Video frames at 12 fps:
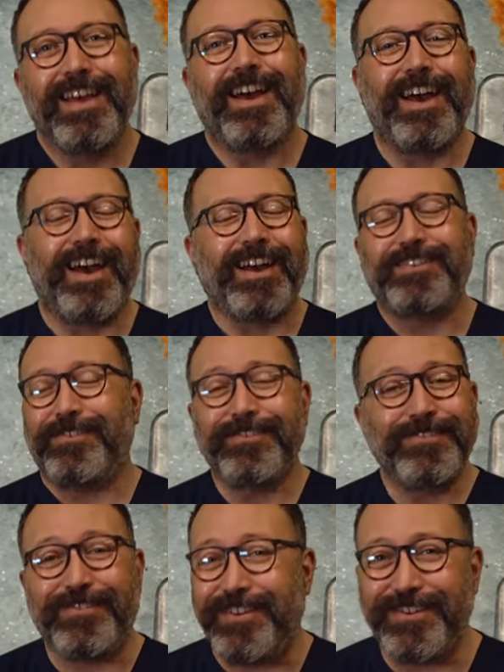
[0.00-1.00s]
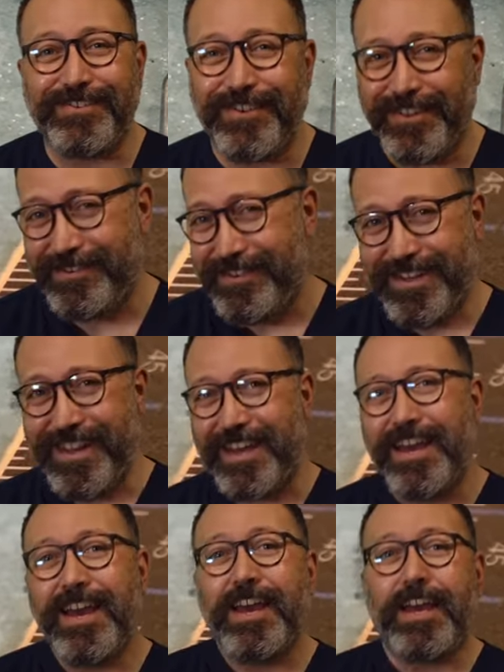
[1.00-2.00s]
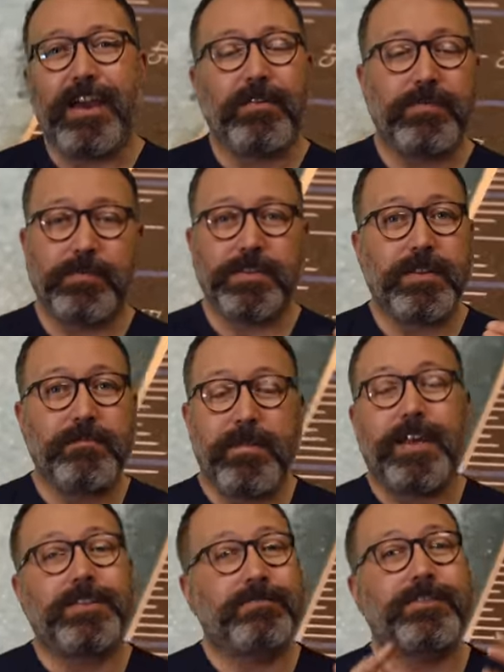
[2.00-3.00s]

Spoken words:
I told you you'd enjoy didn't I? It was immense.